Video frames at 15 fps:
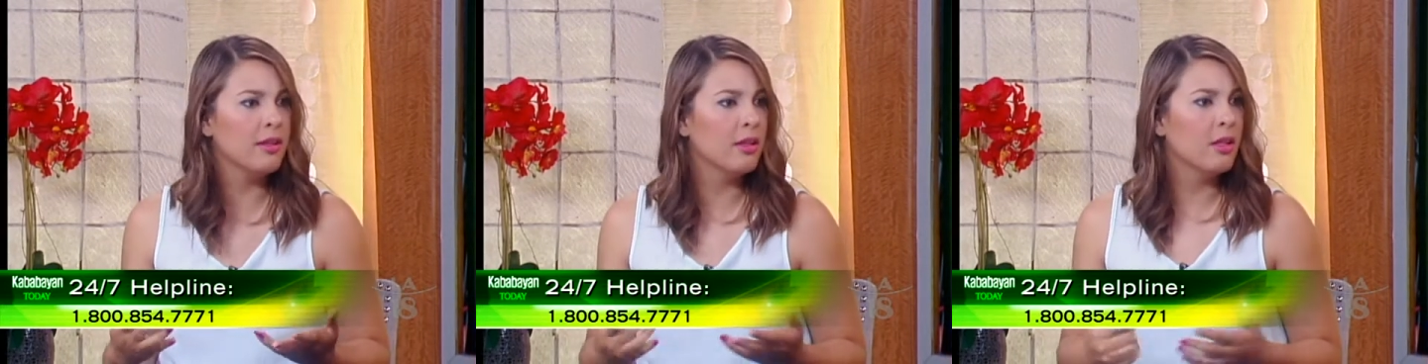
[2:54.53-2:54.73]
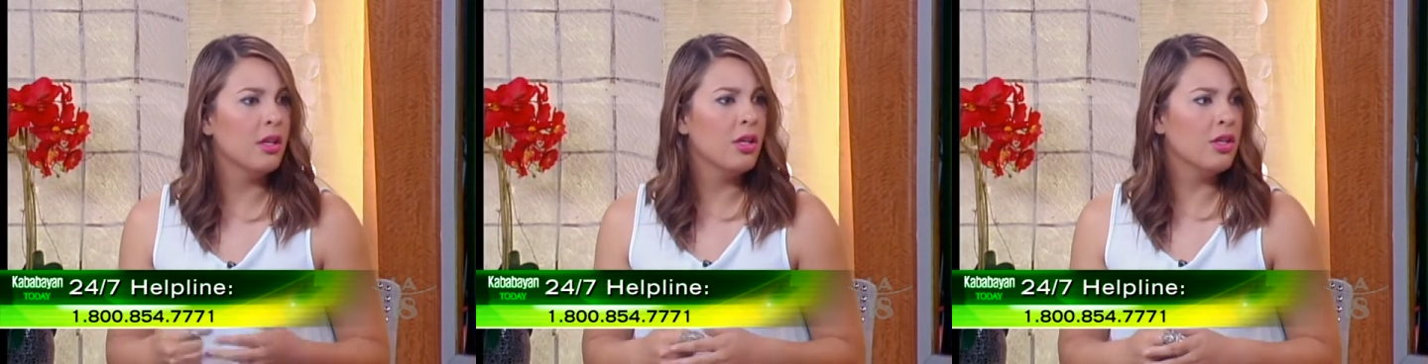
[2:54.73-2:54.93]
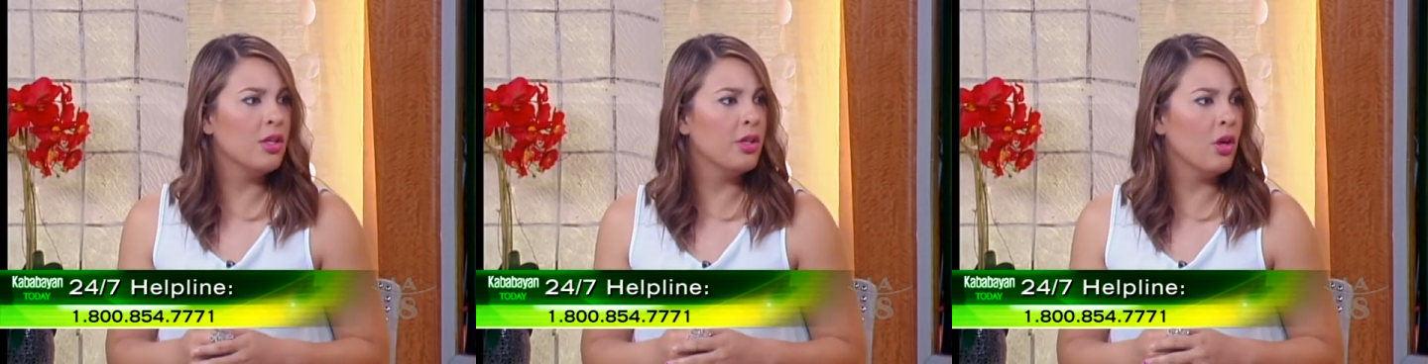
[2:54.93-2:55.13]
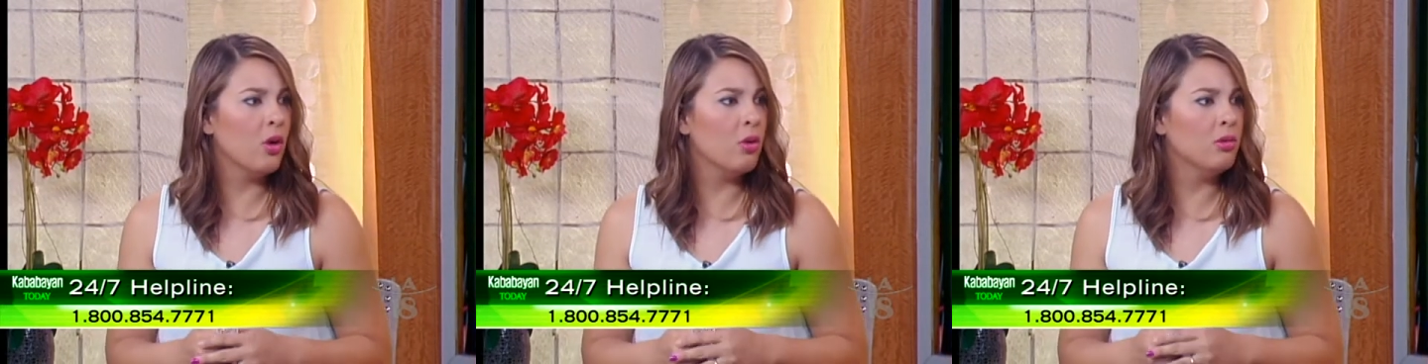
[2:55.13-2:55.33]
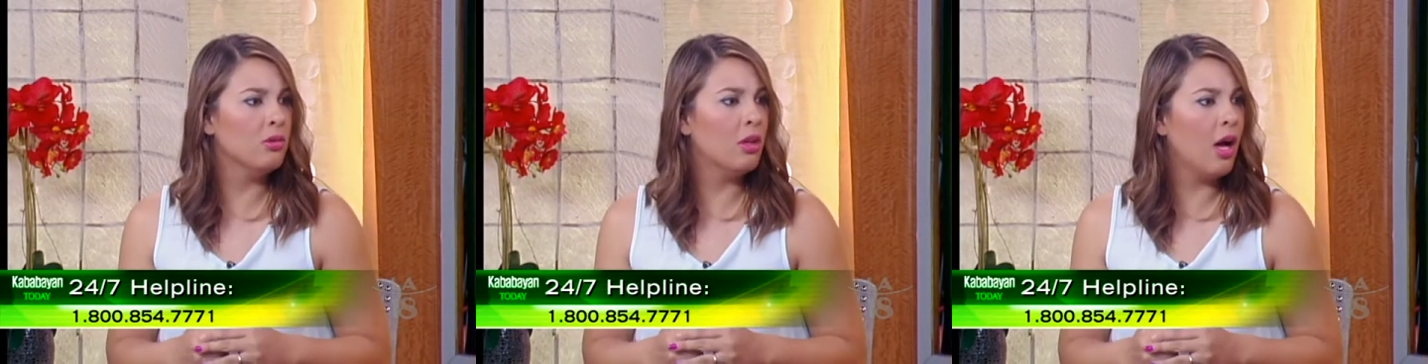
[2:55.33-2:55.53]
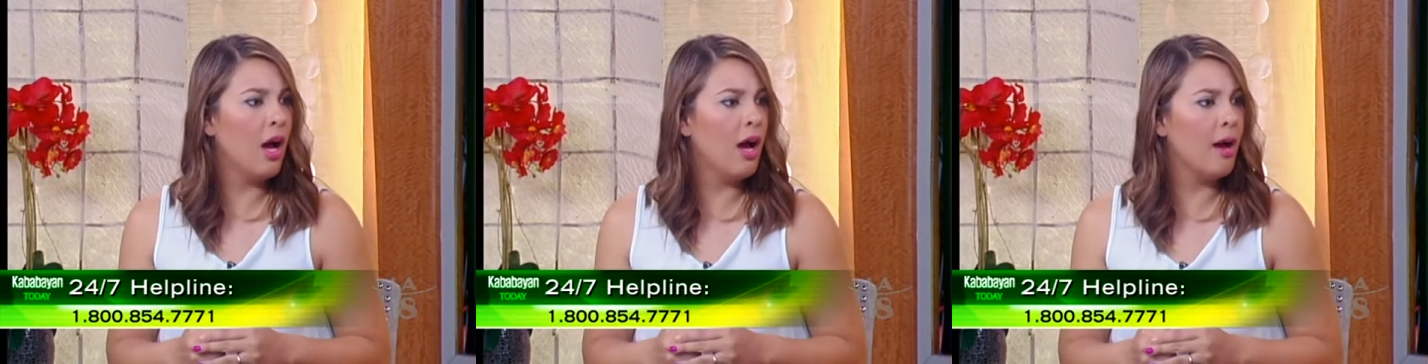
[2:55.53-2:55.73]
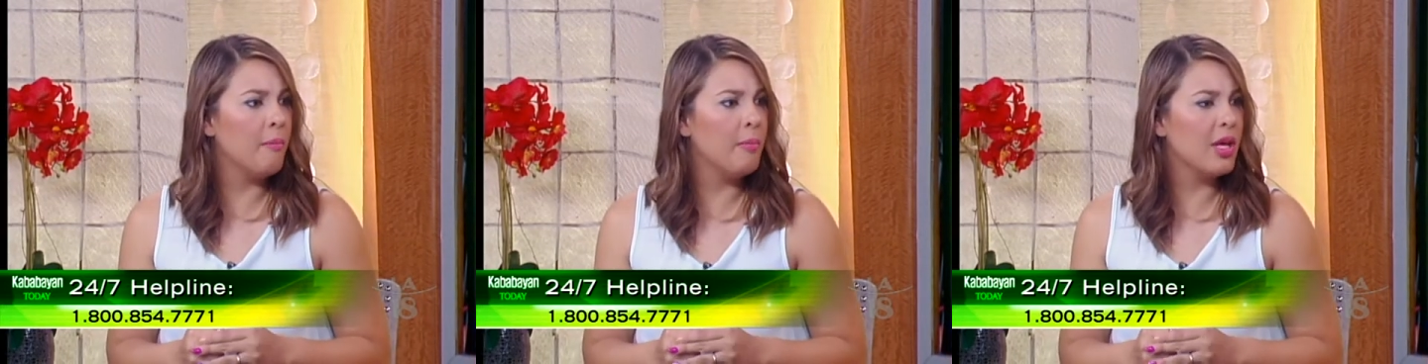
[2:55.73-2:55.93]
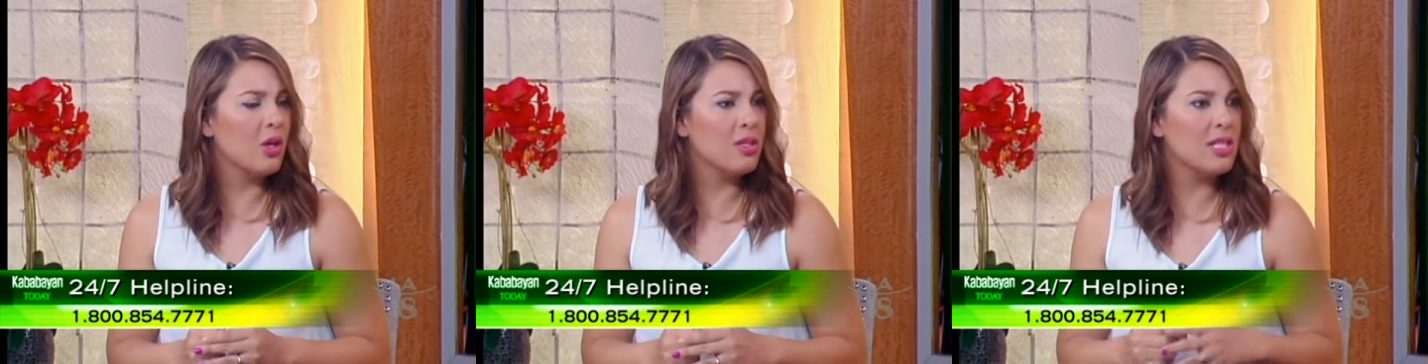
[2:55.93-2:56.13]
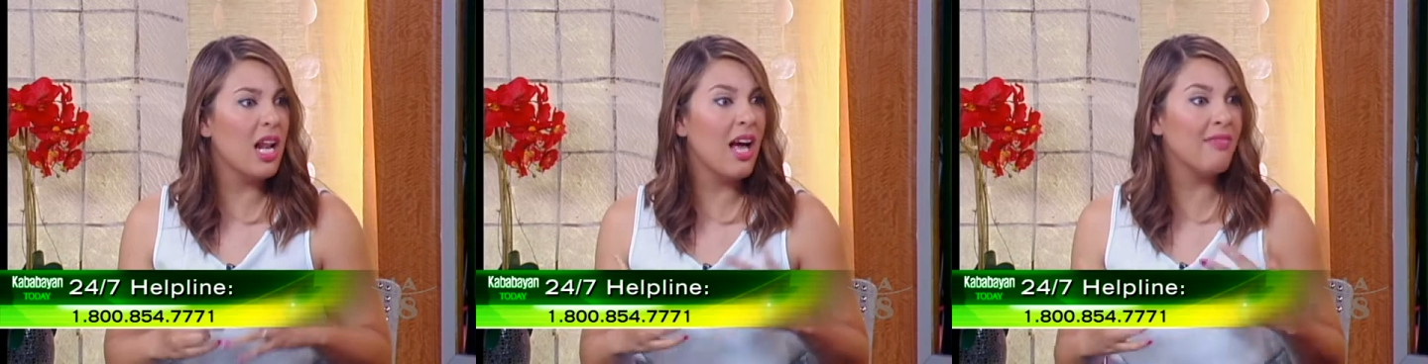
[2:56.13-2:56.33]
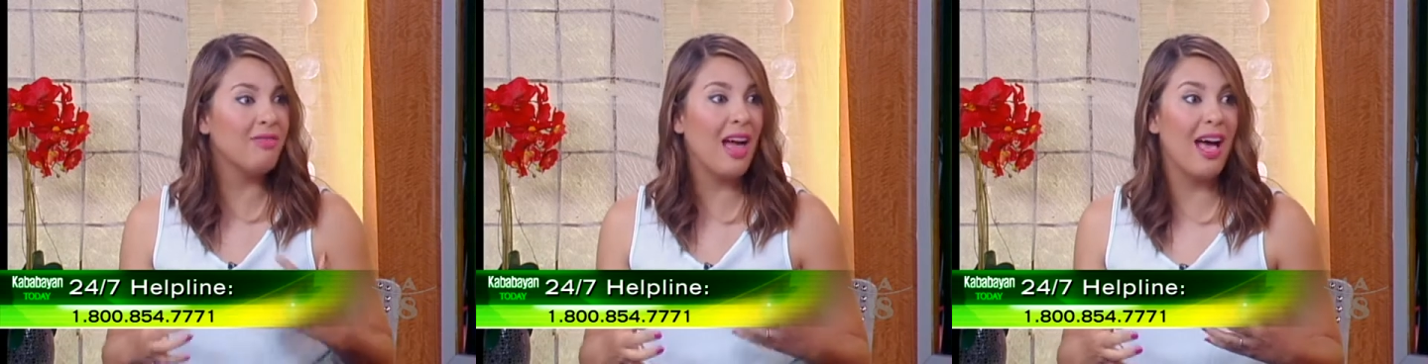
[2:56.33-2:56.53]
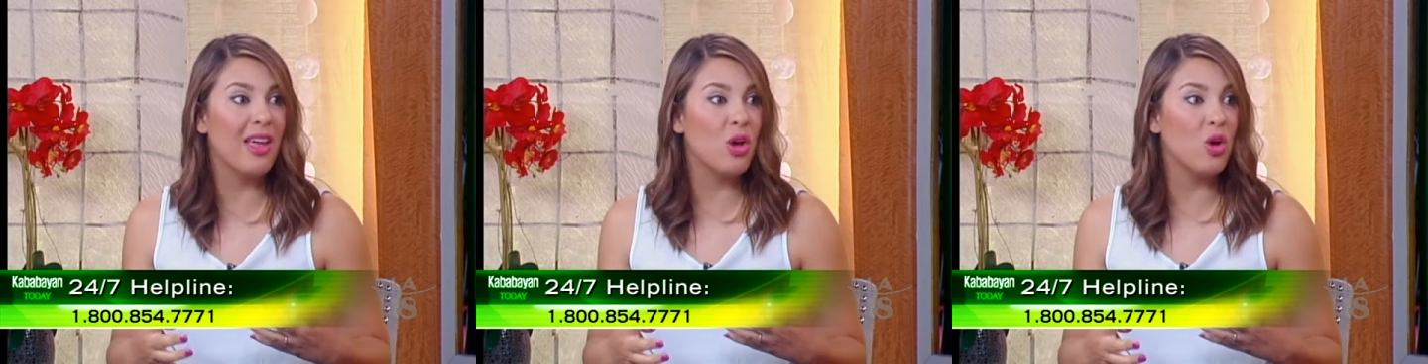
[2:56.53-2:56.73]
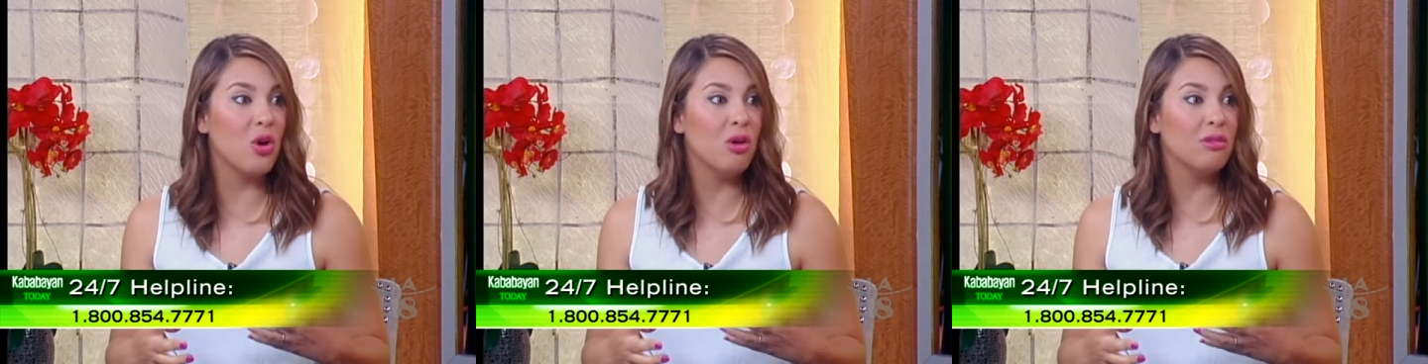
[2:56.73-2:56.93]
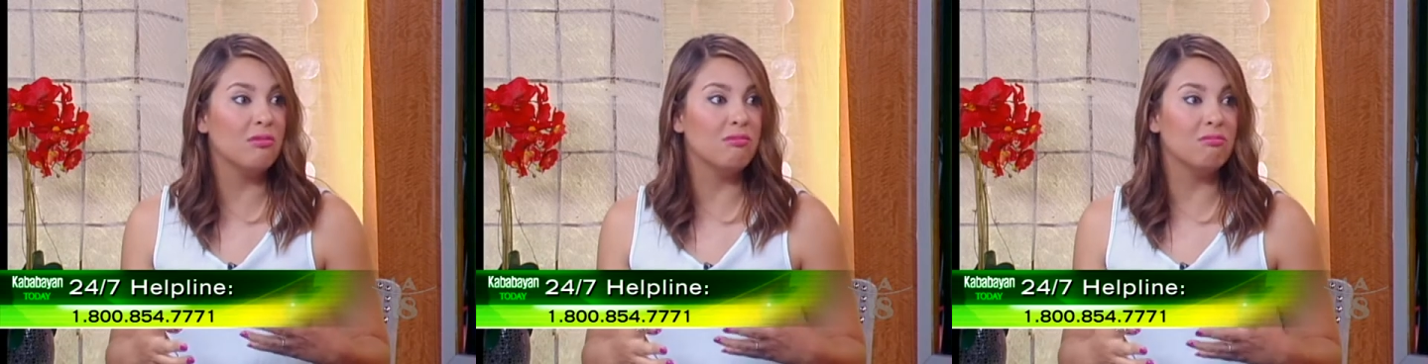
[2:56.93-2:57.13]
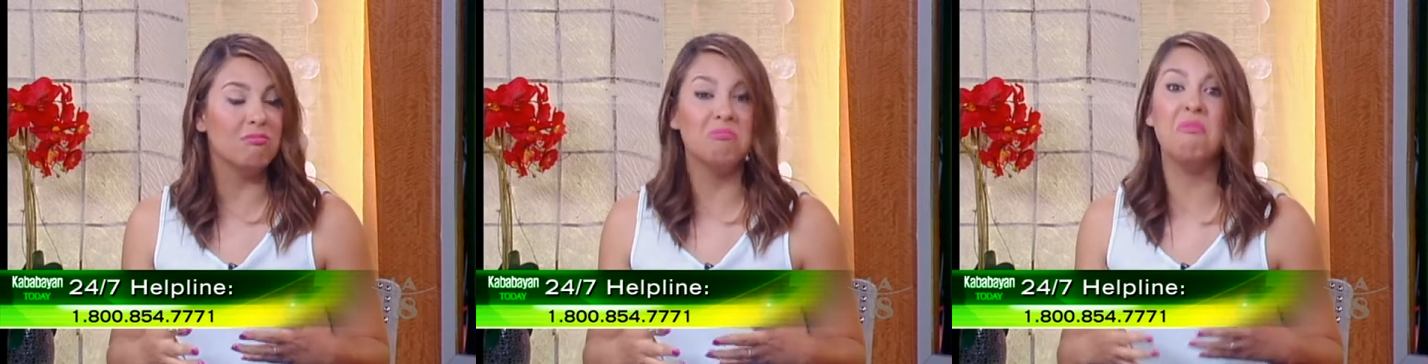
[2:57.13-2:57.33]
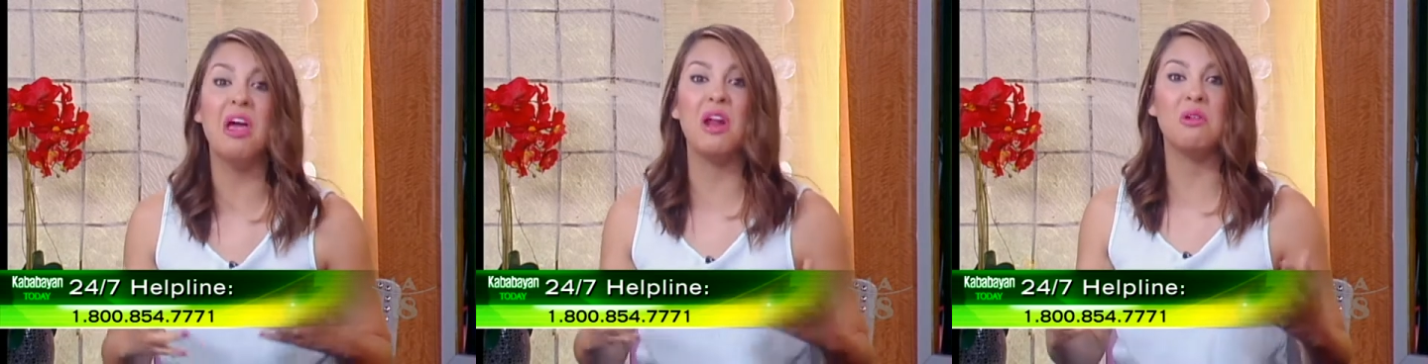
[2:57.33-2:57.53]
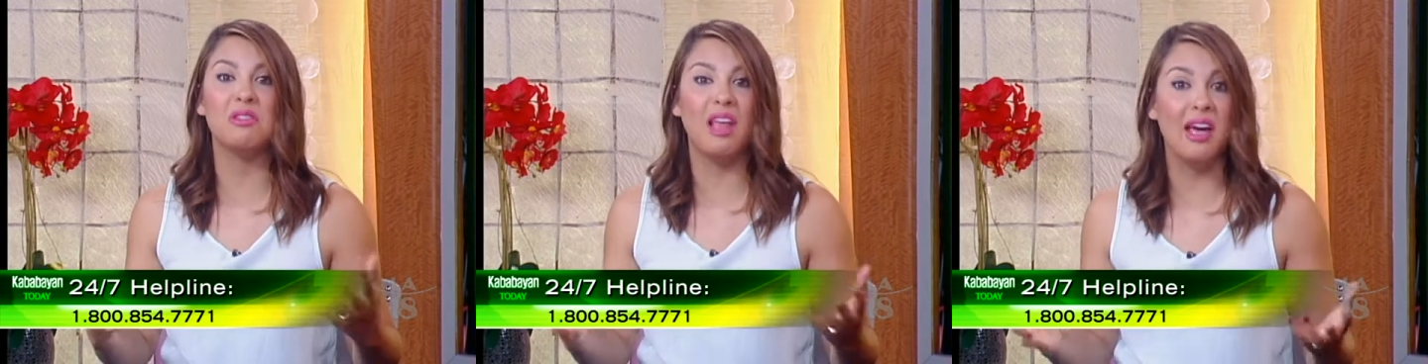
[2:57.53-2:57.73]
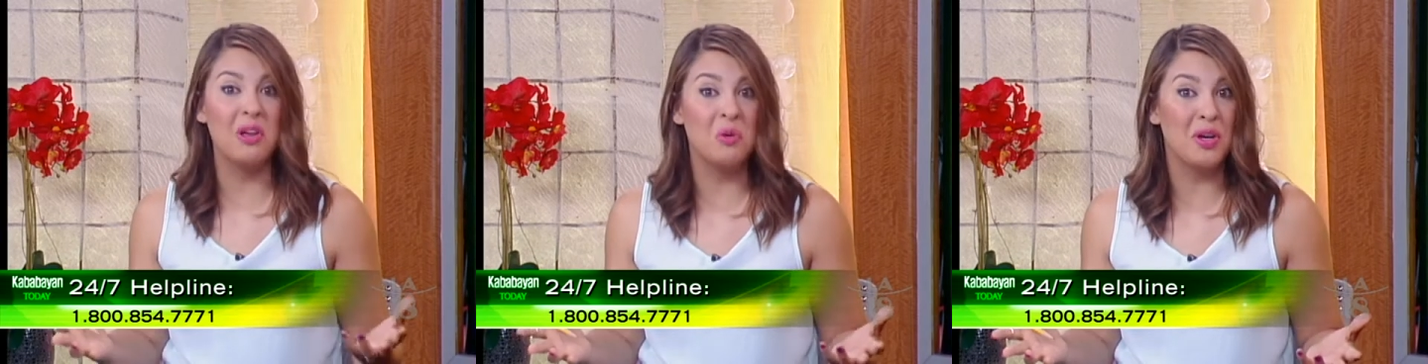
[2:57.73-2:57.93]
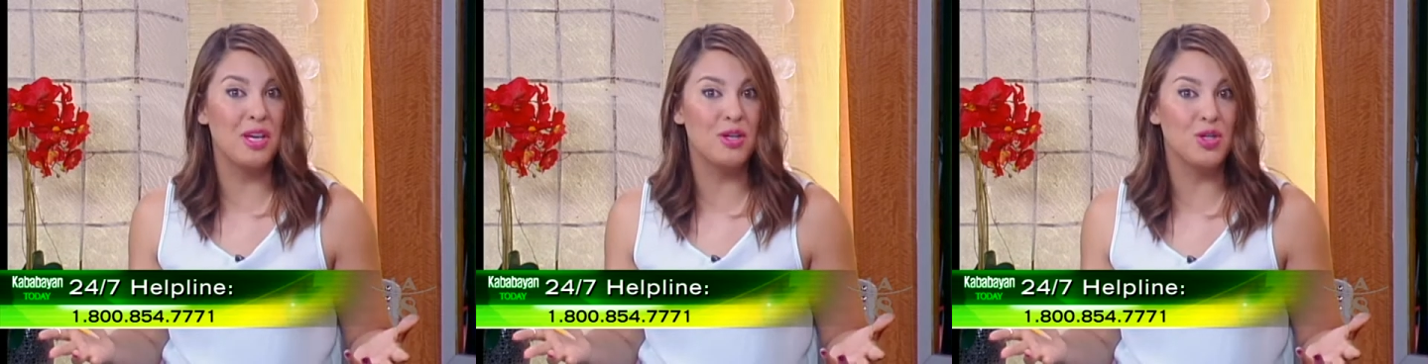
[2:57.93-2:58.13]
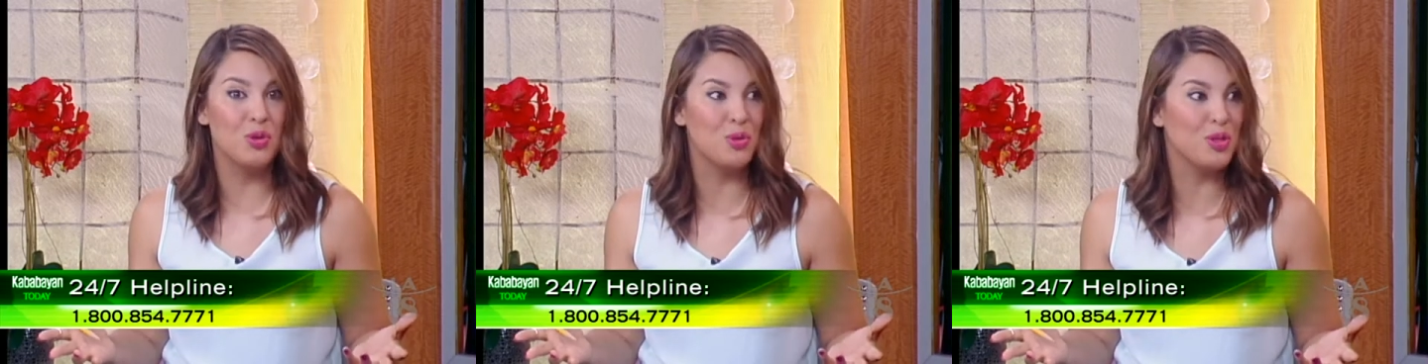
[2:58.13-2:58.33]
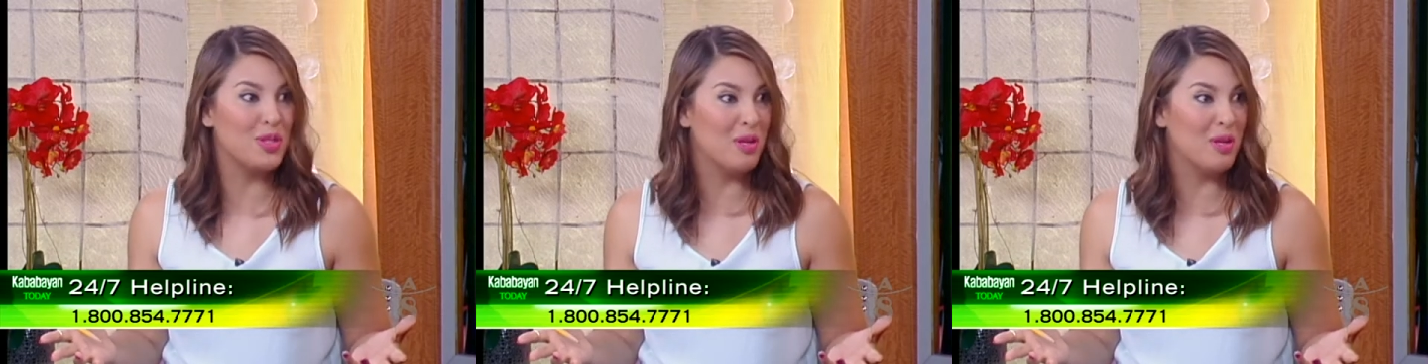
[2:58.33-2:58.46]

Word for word: Uh-huh. You know, yeah. uh, because lahat tayo, meron tayong issues,